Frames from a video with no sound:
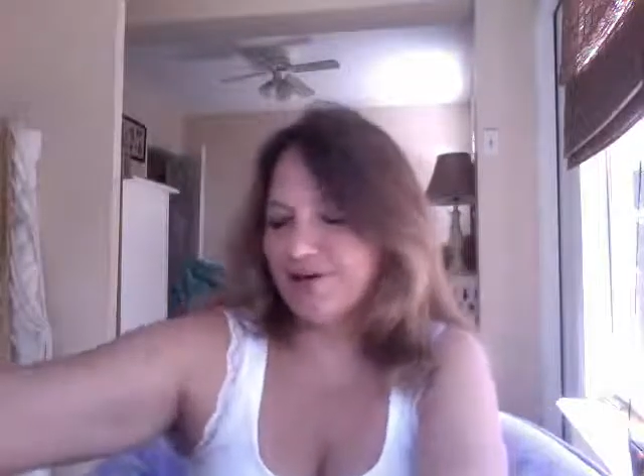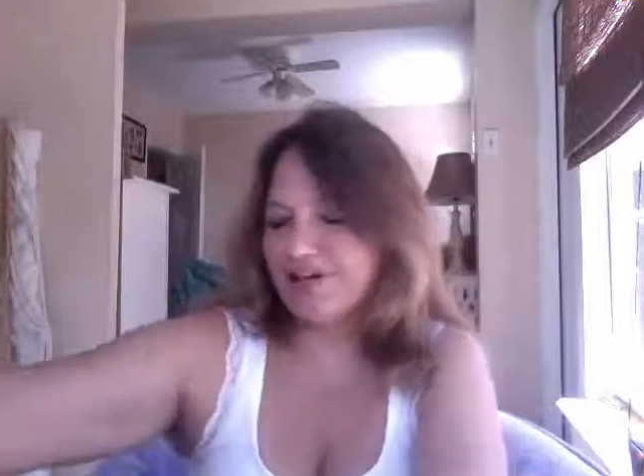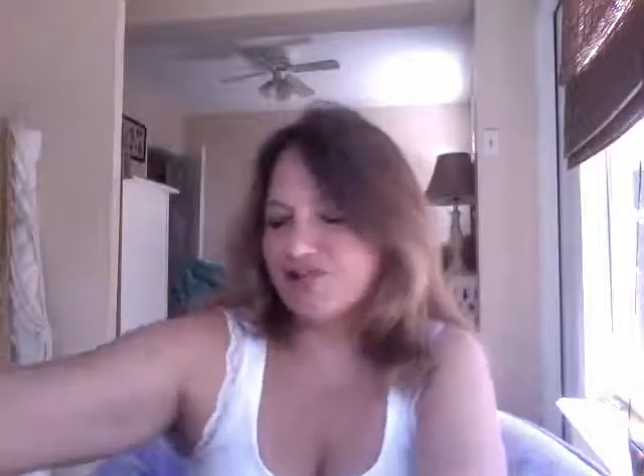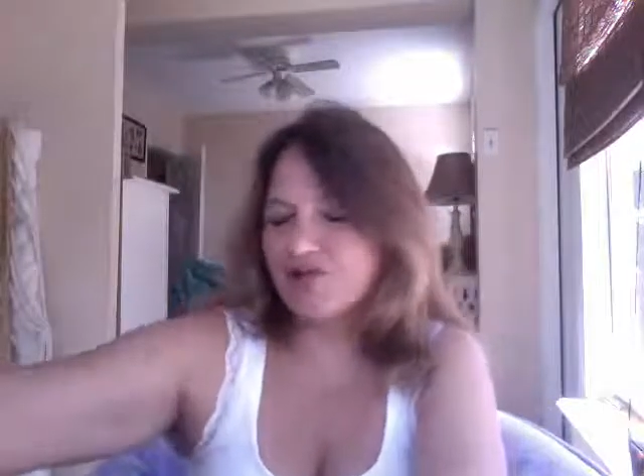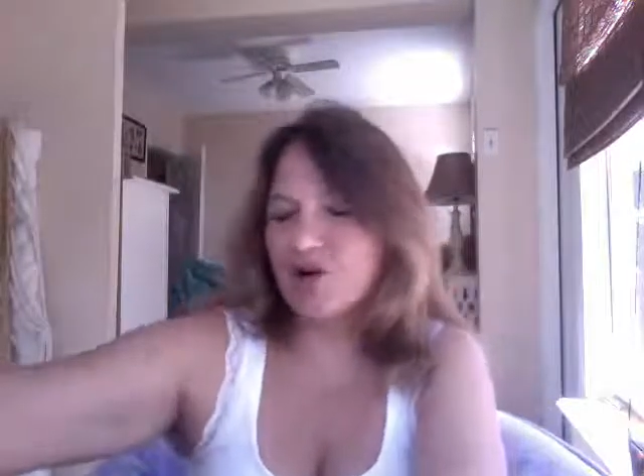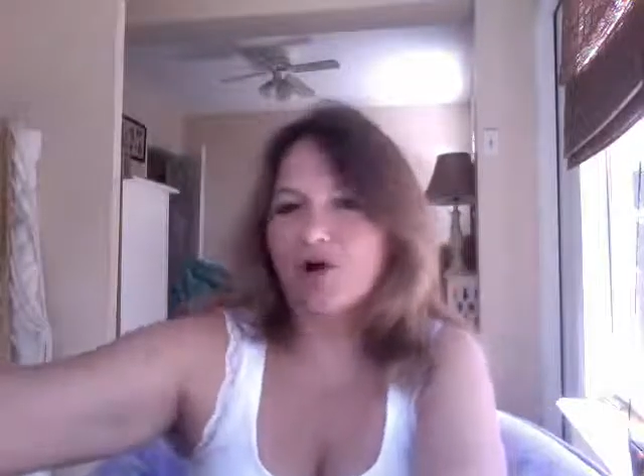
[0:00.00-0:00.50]

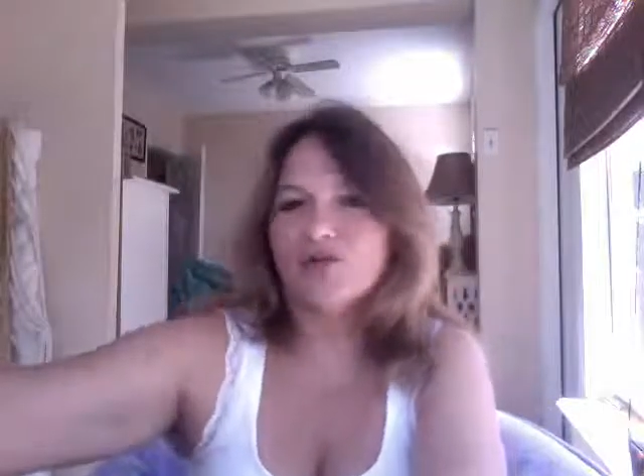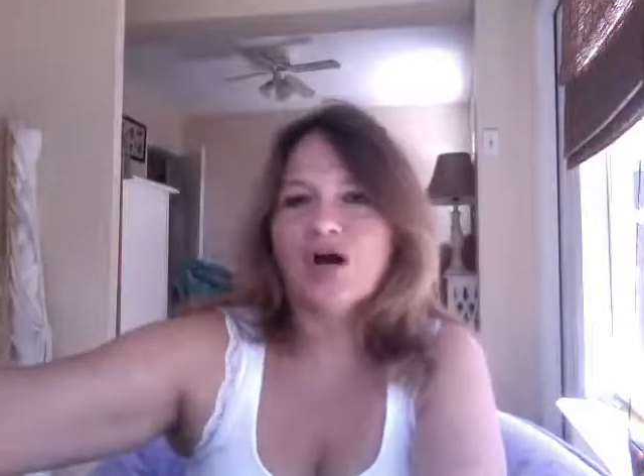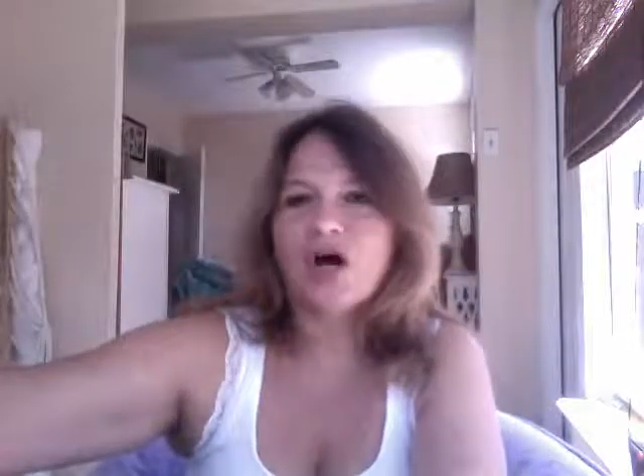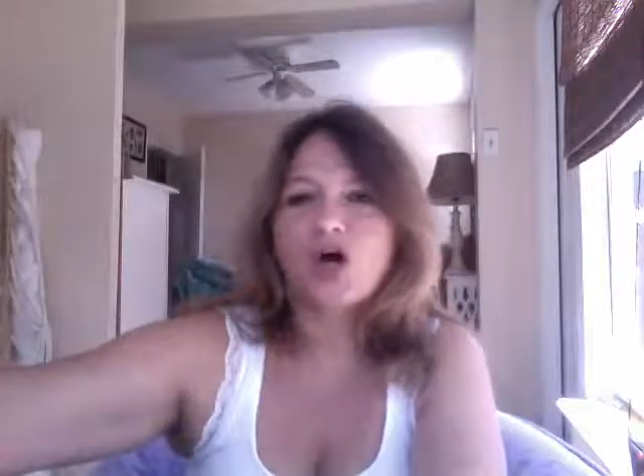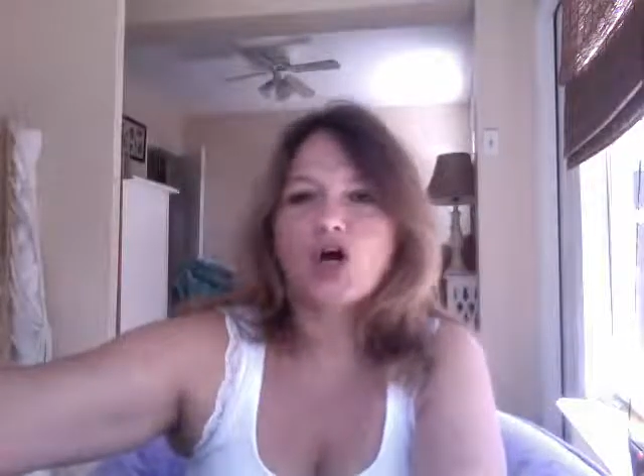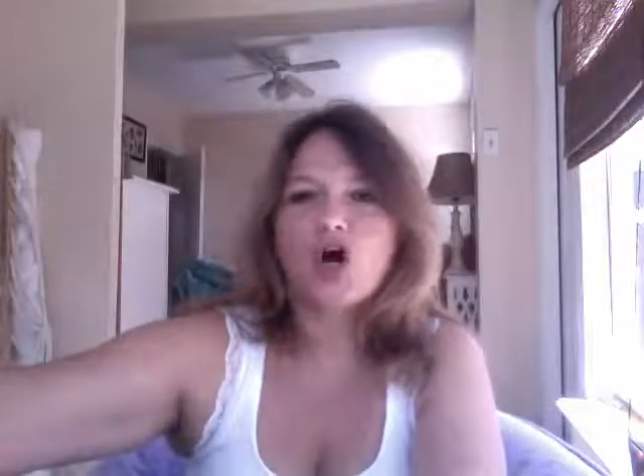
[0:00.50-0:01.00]
It's called
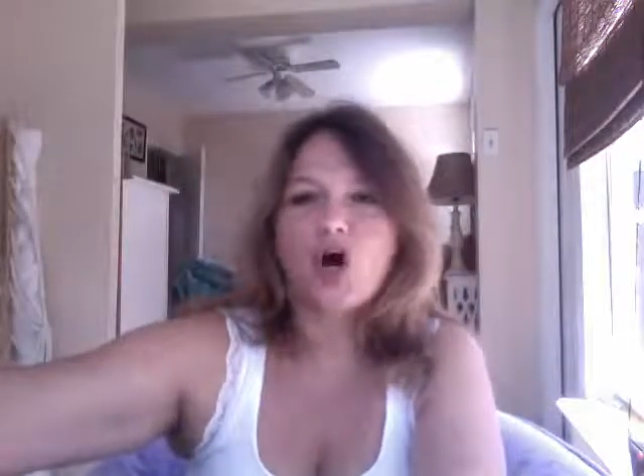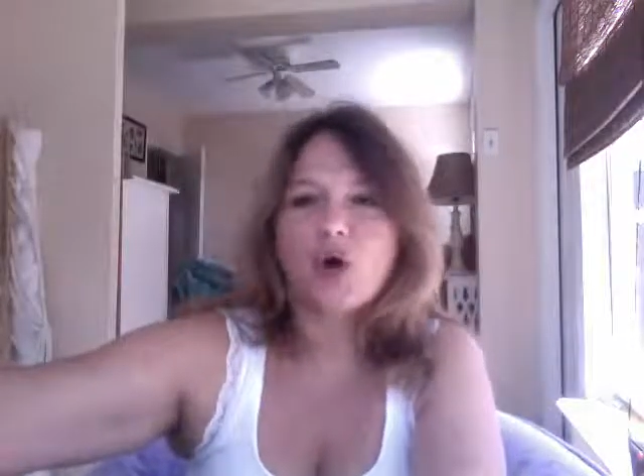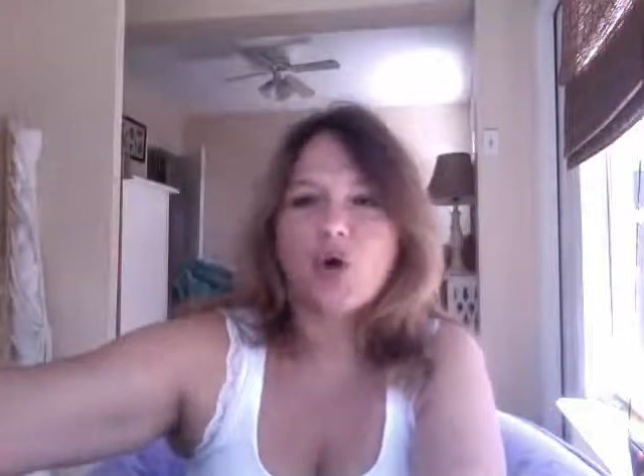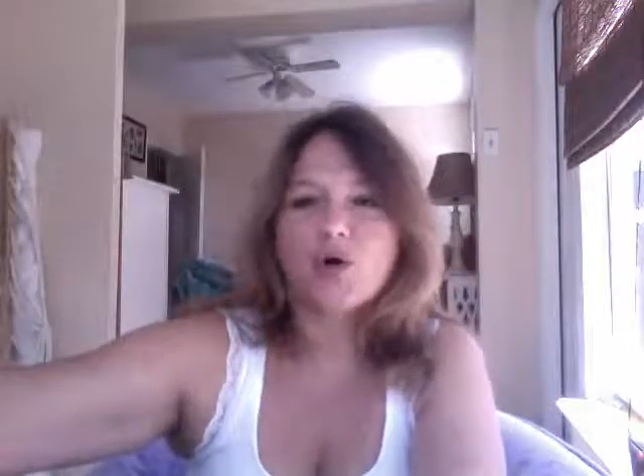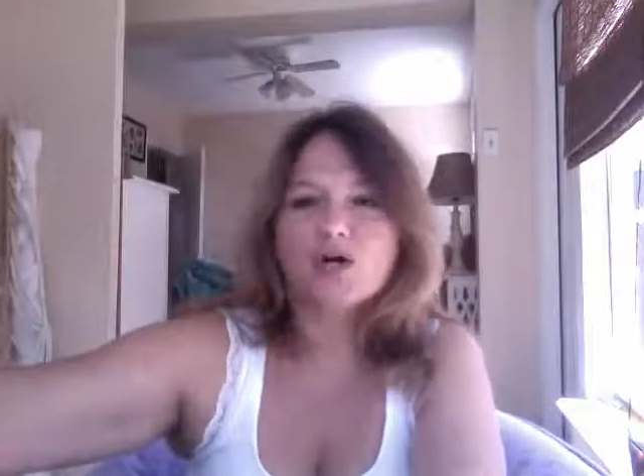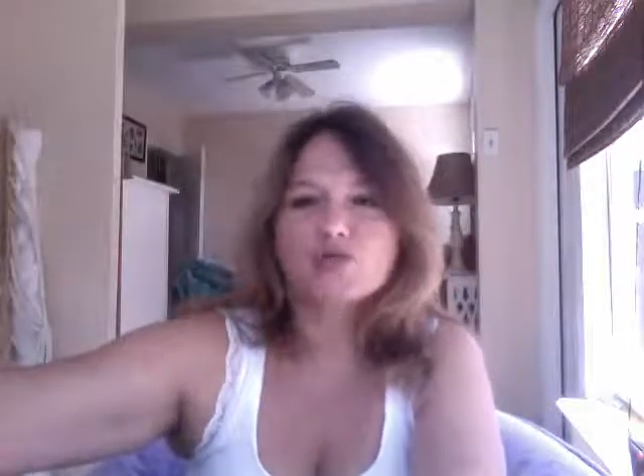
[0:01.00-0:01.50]
Coke,